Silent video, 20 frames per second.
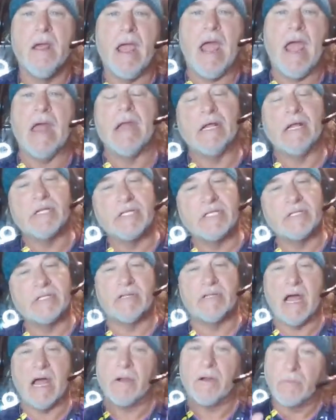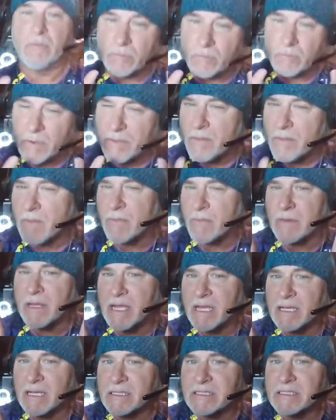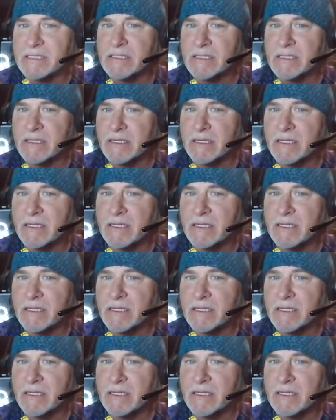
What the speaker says: And it's now, remember this,